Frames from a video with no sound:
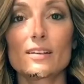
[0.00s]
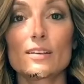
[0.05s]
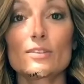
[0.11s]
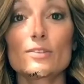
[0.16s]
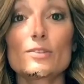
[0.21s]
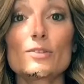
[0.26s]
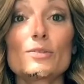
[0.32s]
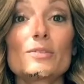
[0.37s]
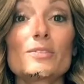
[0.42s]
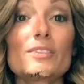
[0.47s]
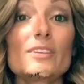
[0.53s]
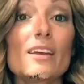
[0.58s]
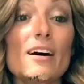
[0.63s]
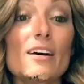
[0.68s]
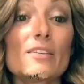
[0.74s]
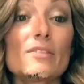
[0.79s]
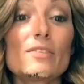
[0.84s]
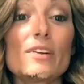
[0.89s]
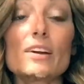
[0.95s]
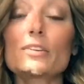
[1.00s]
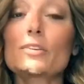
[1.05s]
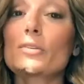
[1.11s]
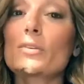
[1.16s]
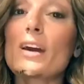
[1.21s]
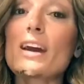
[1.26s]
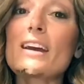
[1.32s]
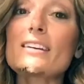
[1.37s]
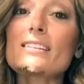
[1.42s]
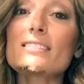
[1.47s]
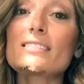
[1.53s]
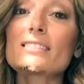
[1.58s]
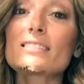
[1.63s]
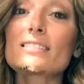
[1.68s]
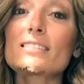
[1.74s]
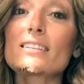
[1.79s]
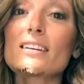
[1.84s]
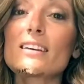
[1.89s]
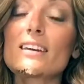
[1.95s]
Choose love and
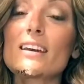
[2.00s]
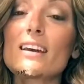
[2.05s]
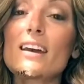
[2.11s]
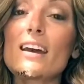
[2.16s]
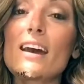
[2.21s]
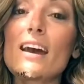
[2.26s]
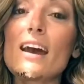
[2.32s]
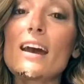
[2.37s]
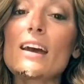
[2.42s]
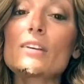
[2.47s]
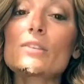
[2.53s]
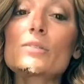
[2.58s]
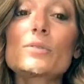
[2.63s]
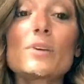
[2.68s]
grace, and